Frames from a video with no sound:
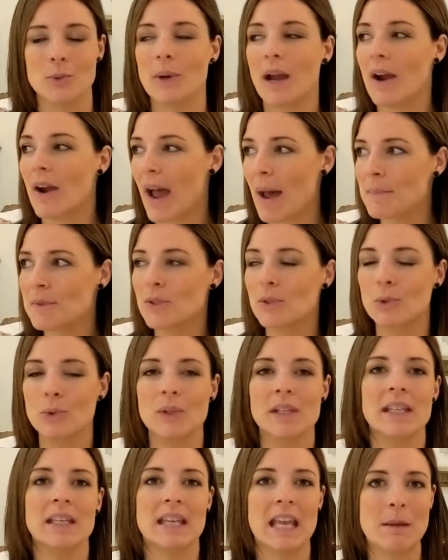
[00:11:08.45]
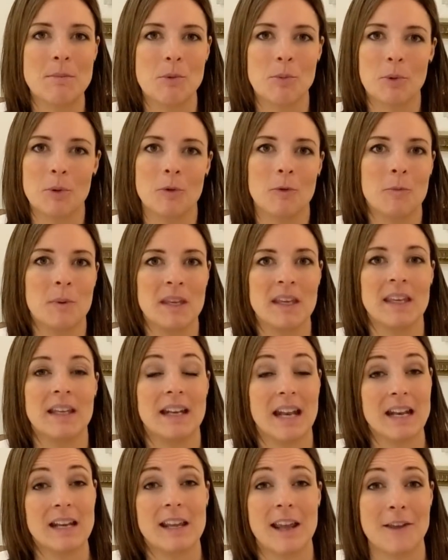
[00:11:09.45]
are absolutely incapable of being
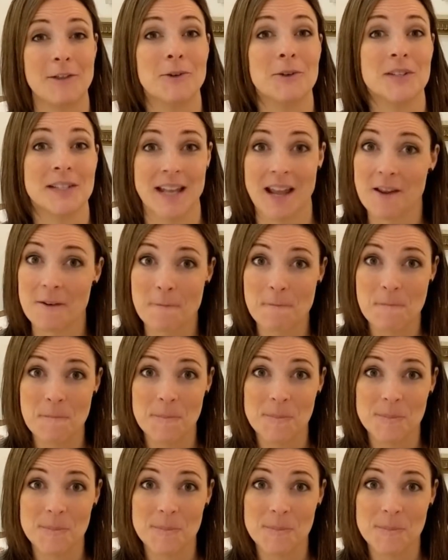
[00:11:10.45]
in any other state.